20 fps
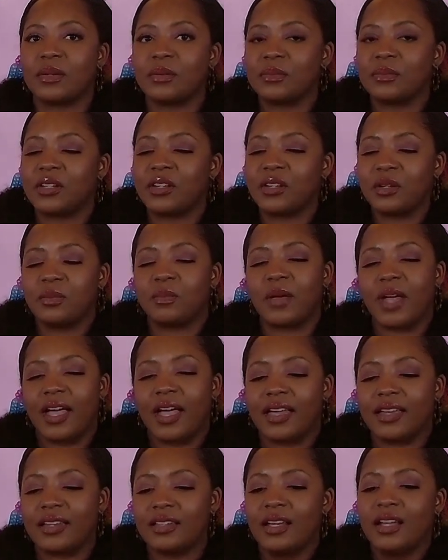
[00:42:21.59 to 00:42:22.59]
Good,
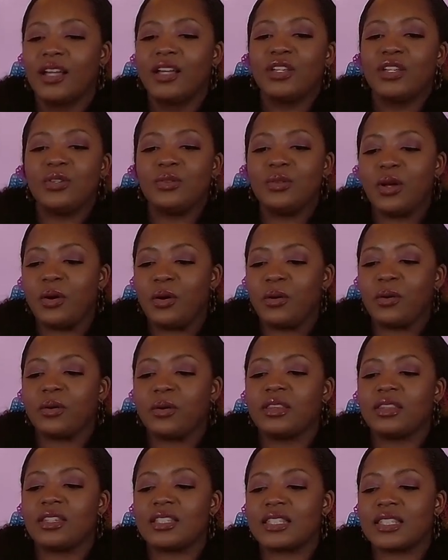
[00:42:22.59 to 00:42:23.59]
bad,
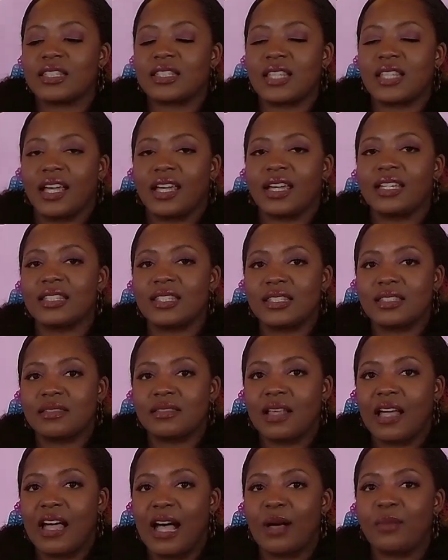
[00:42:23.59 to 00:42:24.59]
this is science.
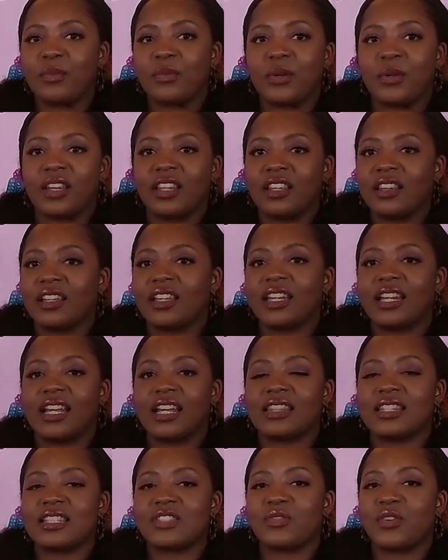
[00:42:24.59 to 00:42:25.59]
I'm really looking at
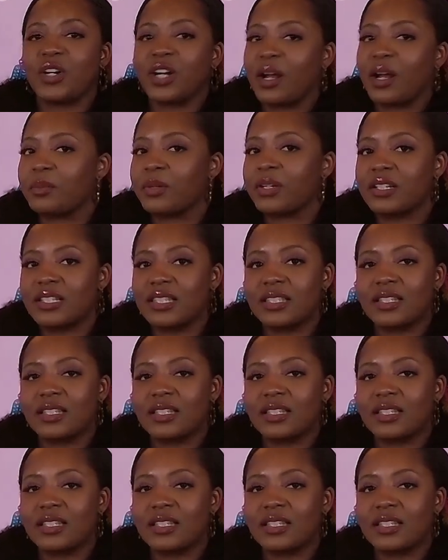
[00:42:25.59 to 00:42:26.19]
this for numbers.